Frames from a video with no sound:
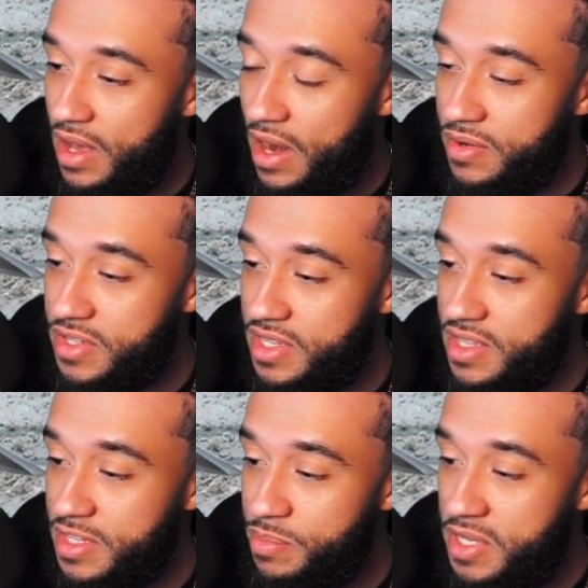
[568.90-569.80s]
i don't see
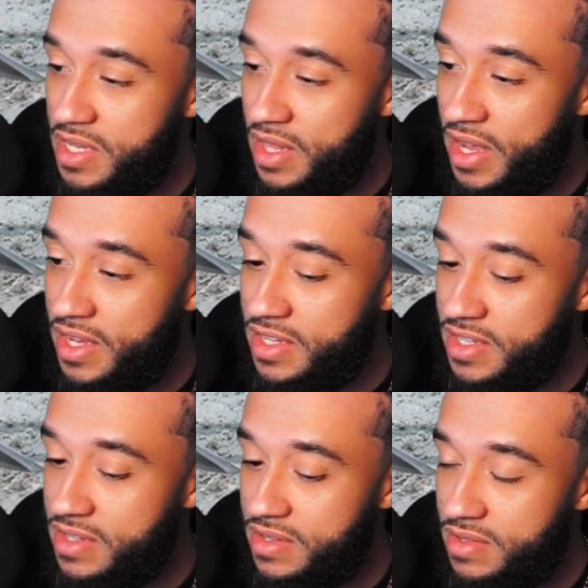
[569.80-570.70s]
this being like
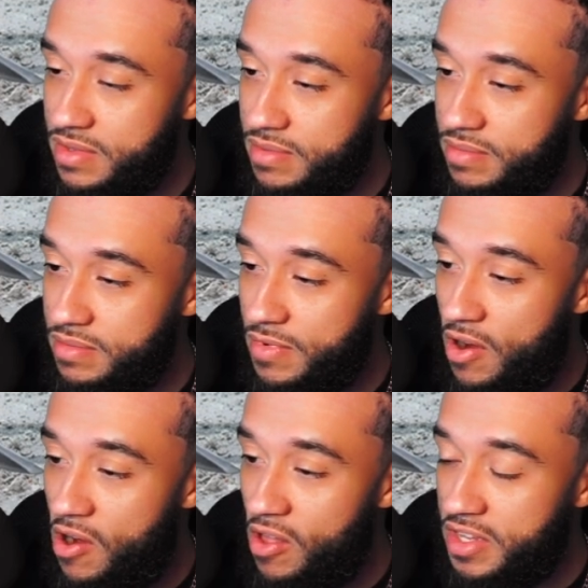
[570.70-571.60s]
just
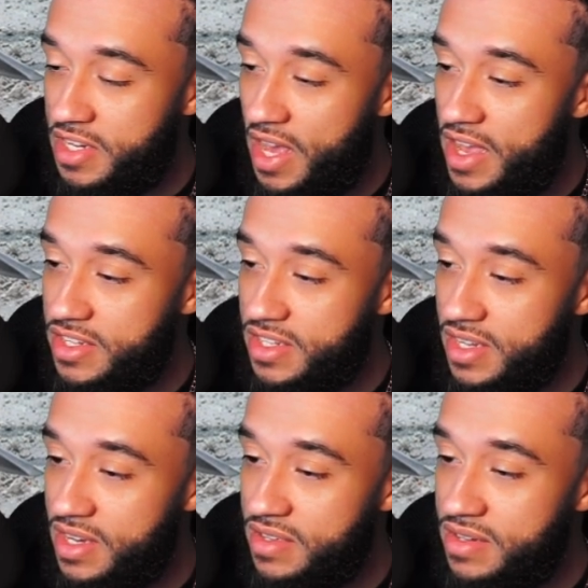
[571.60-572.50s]
all attached
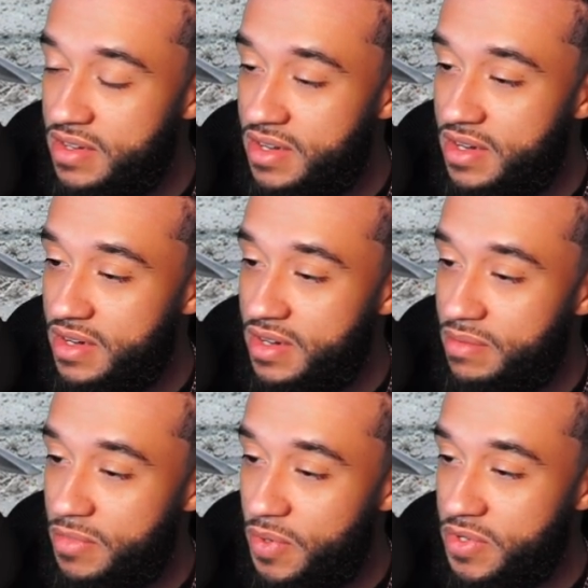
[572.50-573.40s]
together
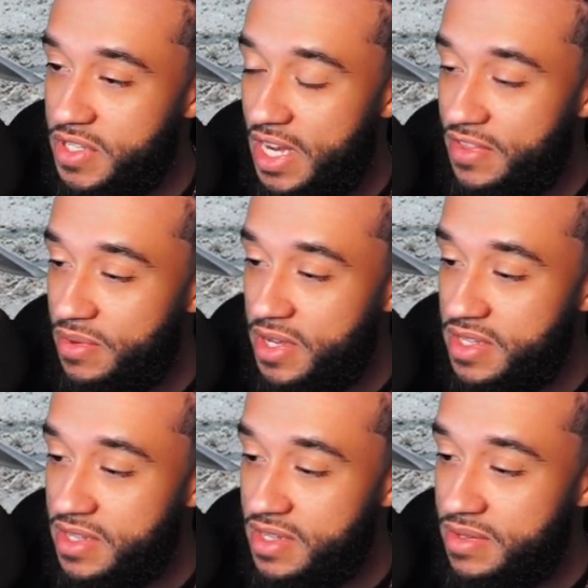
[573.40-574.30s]
but we'll just have to wait
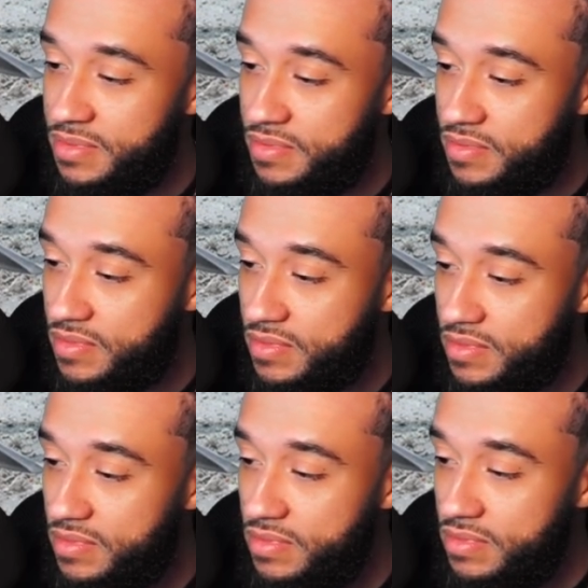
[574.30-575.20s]
and see
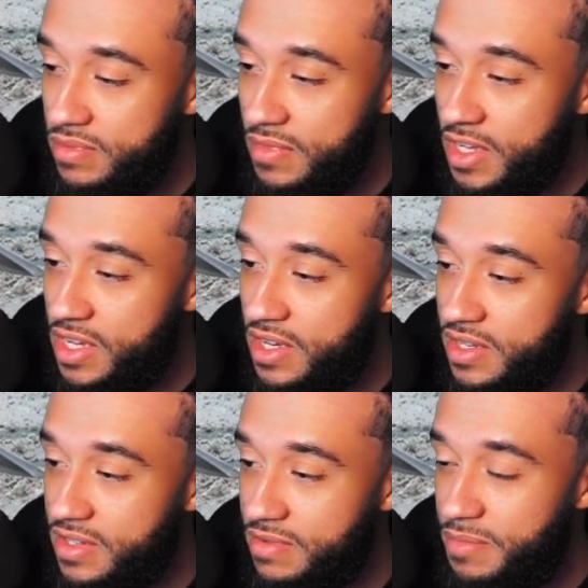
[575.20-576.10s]

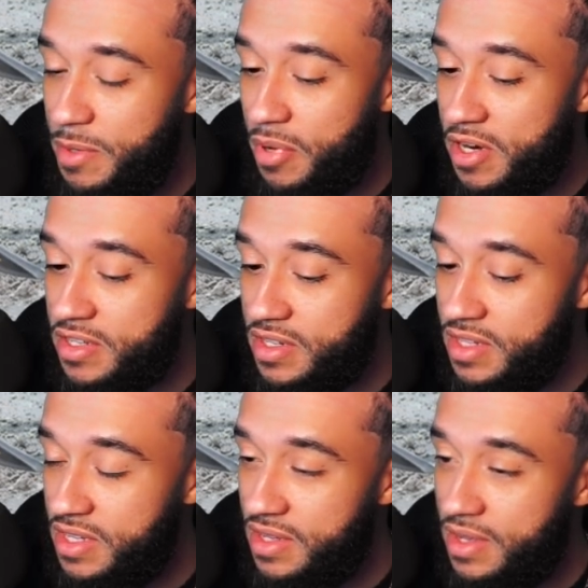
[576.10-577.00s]
because me
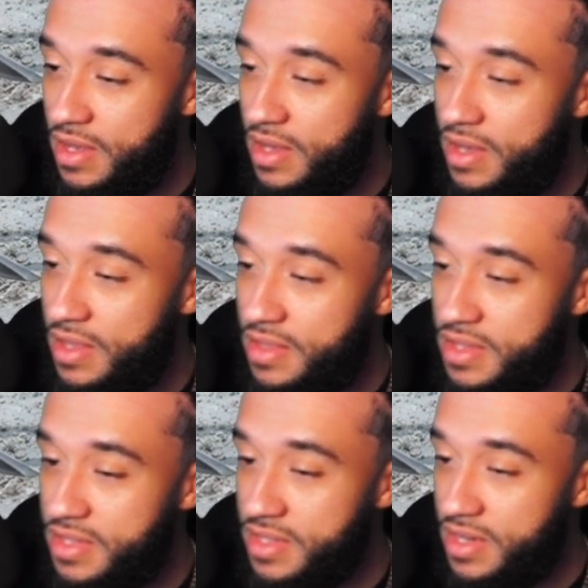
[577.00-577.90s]
personally
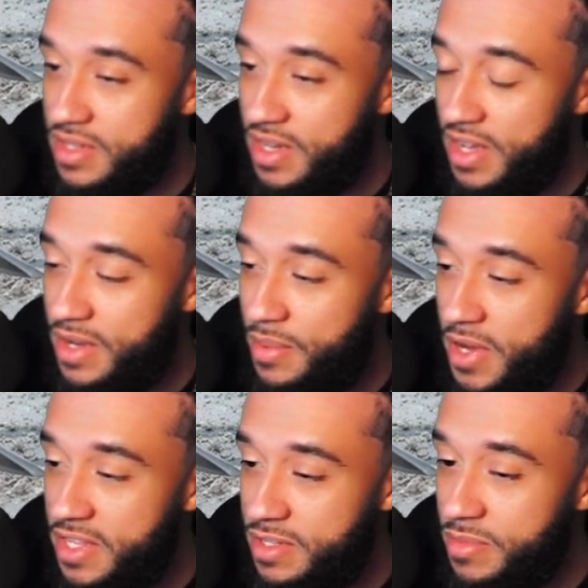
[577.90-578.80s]
this is going to take up
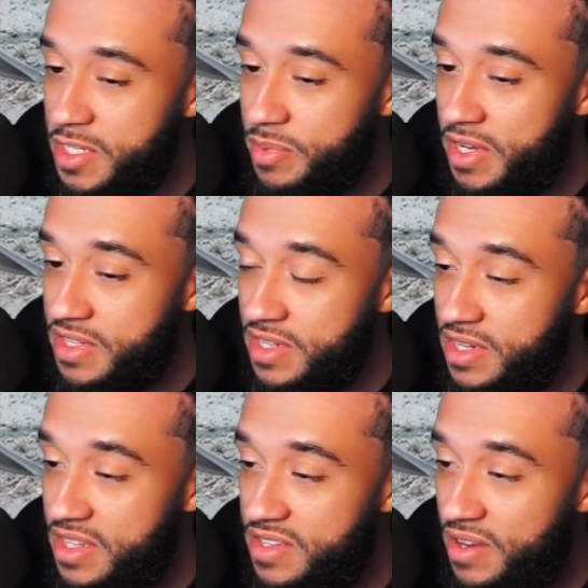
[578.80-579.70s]
way too much space in the
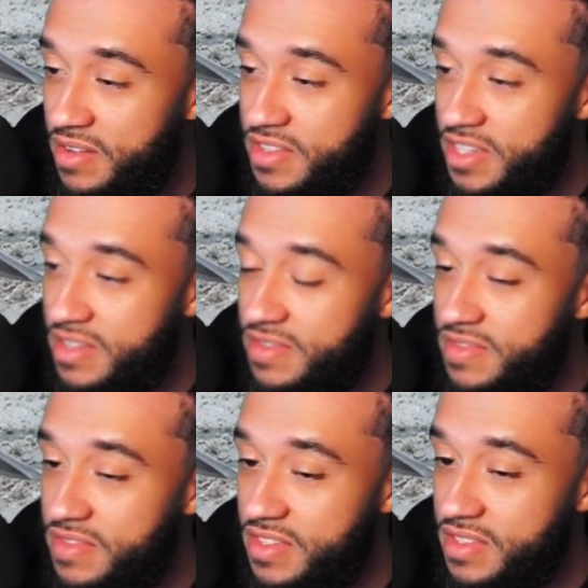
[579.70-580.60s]
detolf shelf
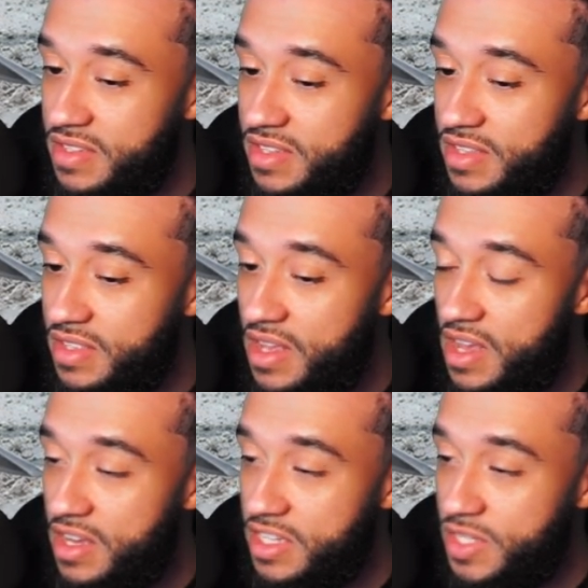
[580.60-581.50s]

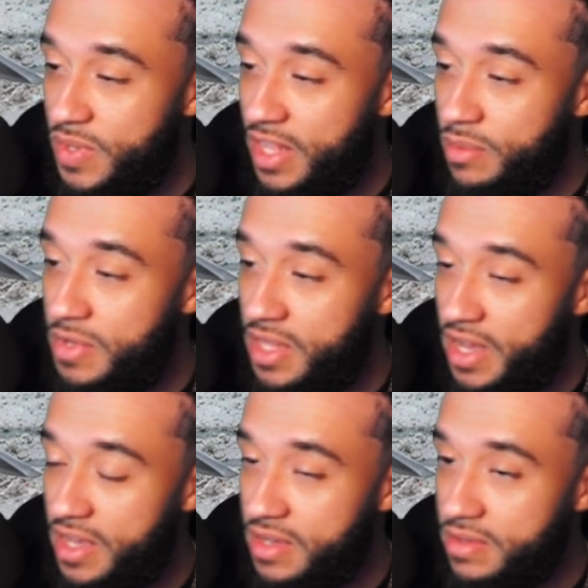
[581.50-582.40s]
you'd have to be
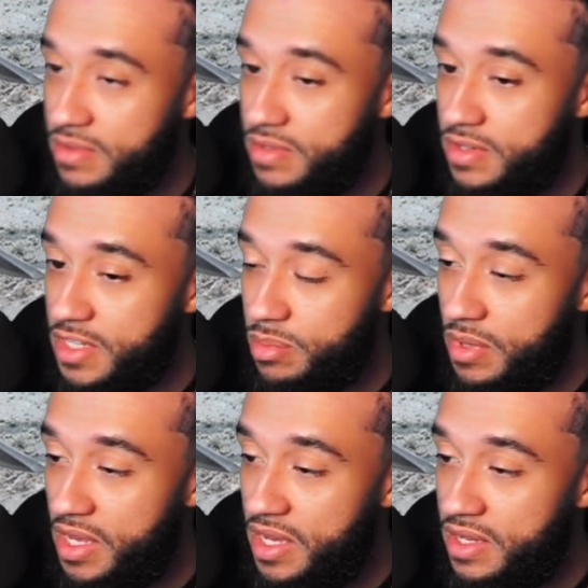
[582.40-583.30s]
like
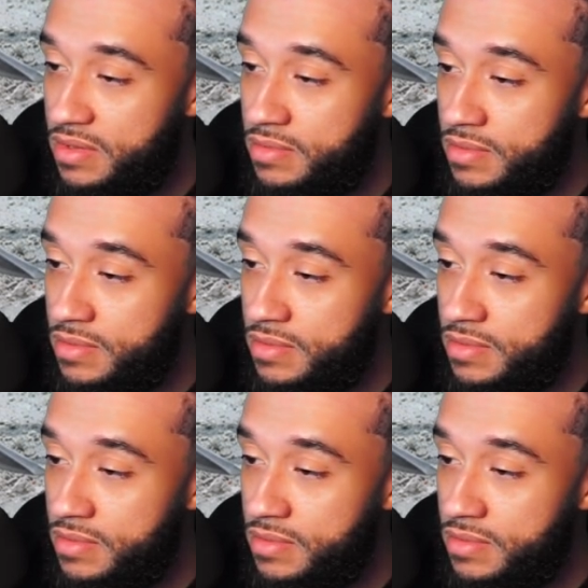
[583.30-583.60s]
displayed